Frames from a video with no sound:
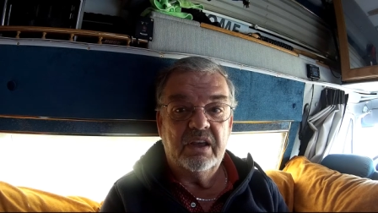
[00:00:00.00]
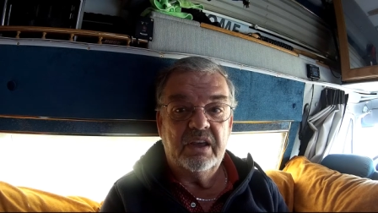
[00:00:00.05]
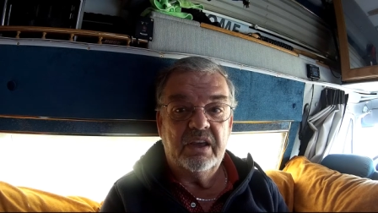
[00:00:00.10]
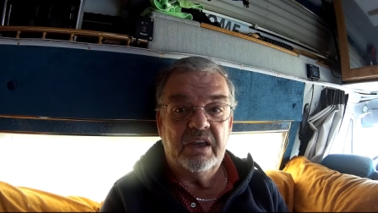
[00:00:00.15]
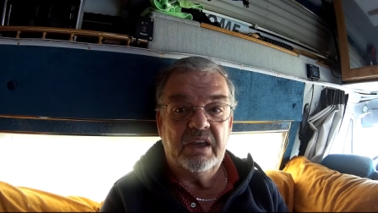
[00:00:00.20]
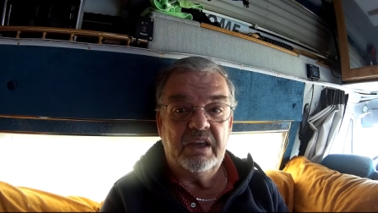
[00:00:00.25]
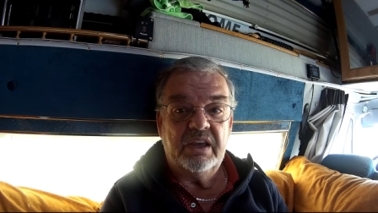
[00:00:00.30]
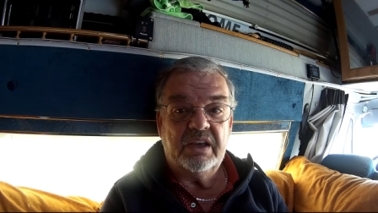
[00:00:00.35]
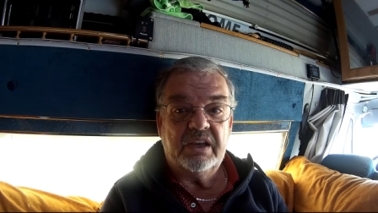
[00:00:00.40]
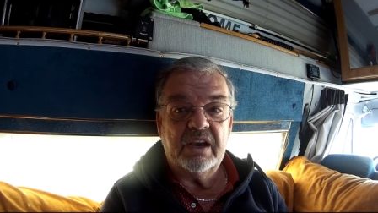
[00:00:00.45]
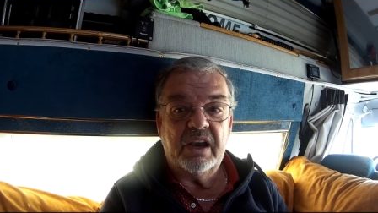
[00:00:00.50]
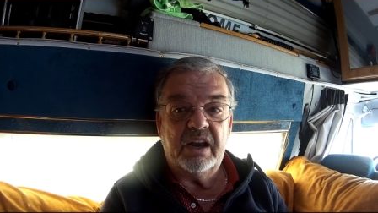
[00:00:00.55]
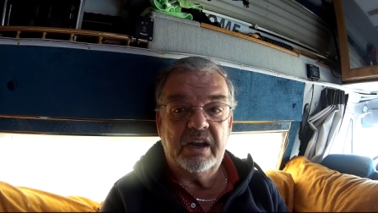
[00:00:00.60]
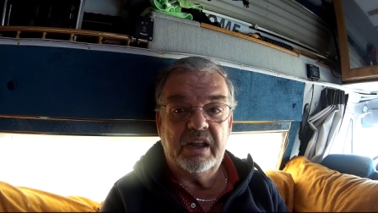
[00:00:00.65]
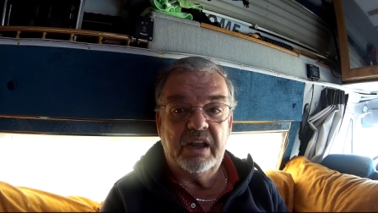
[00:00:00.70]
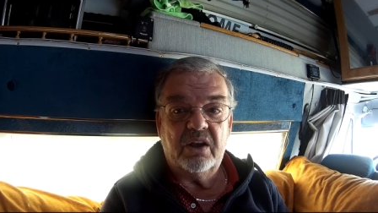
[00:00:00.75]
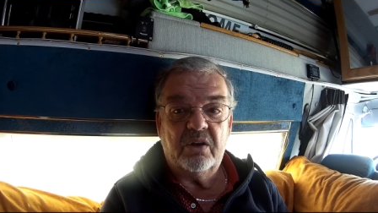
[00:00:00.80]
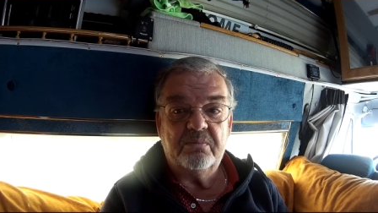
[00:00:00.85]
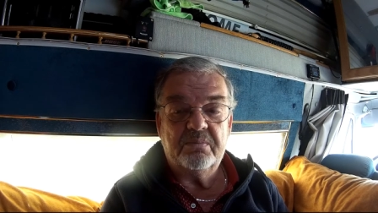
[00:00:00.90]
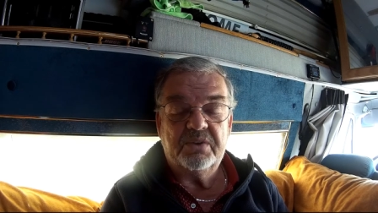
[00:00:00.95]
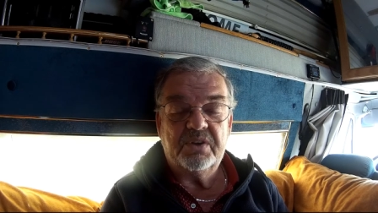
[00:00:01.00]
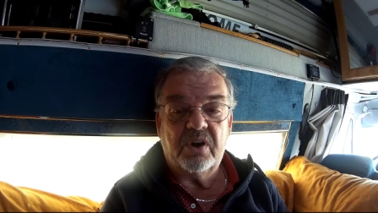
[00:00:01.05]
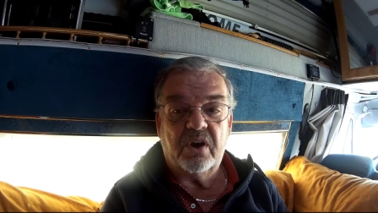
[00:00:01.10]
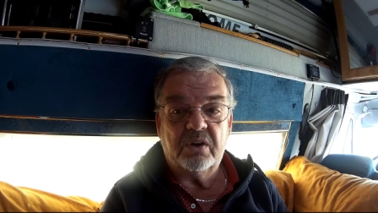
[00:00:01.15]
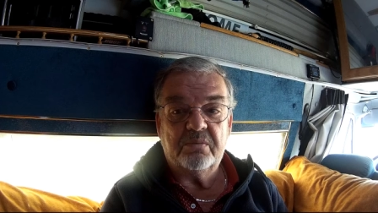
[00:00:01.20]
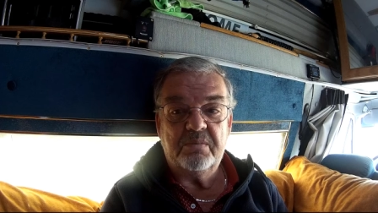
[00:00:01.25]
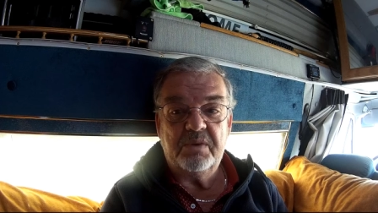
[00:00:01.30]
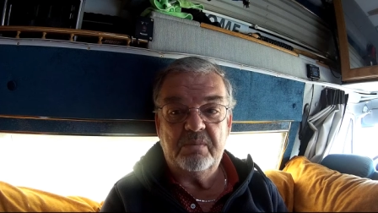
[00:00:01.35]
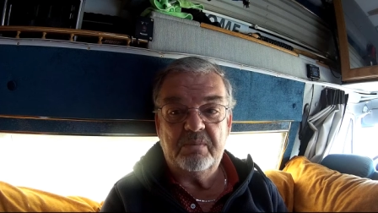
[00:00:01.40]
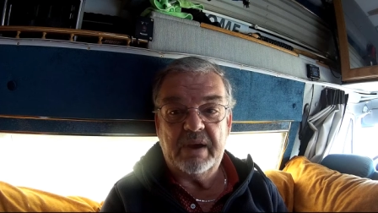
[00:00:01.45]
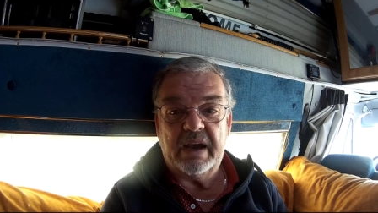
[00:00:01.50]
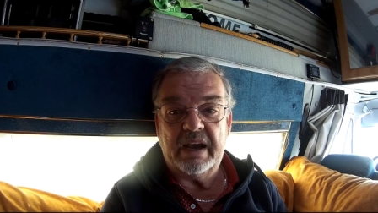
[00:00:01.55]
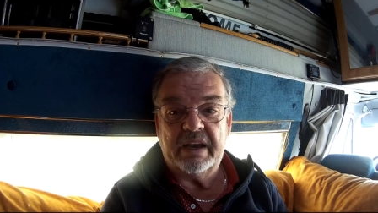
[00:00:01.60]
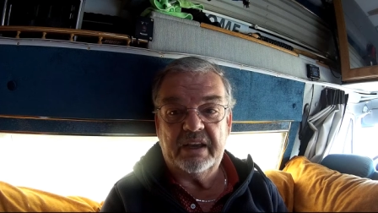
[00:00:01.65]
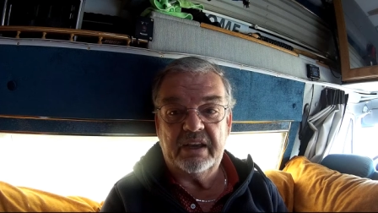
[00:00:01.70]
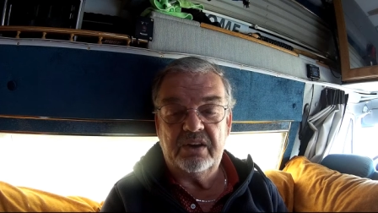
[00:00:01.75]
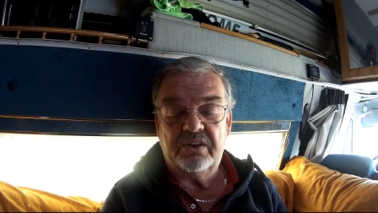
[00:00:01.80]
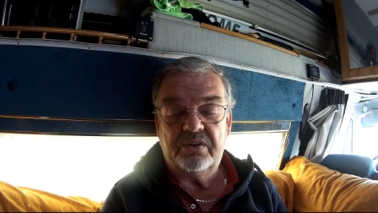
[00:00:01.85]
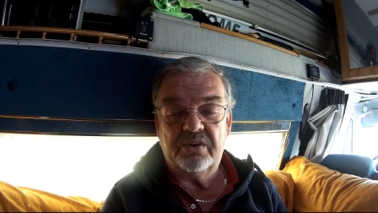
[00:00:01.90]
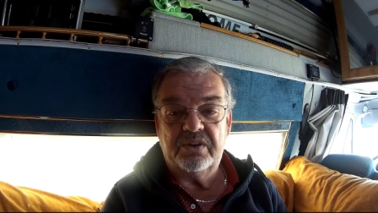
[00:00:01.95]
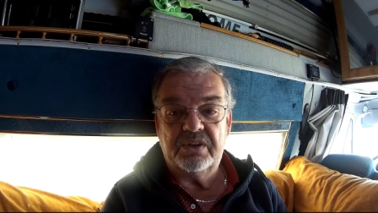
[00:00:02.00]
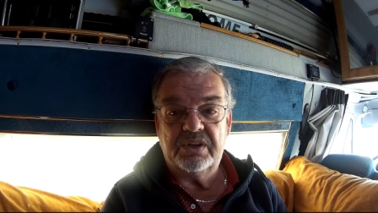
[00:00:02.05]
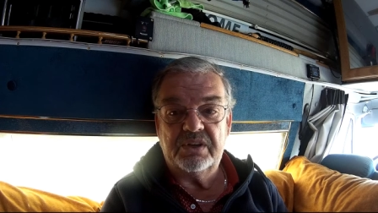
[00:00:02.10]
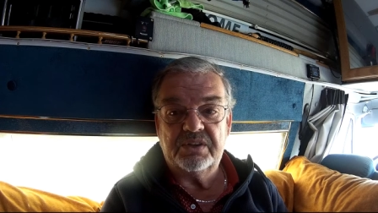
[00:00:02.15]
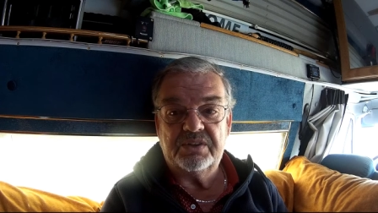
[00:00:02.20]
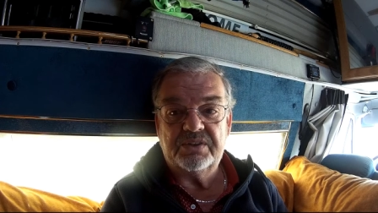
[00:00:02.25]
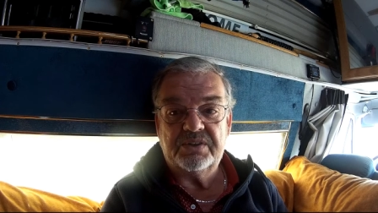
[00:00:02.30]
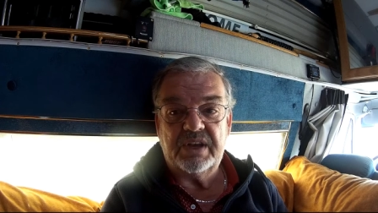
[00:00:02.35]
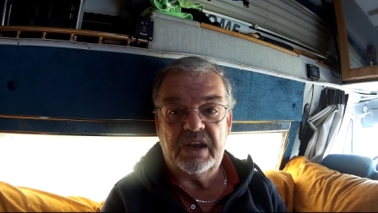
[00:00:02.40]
he kind of helped talk me back into this.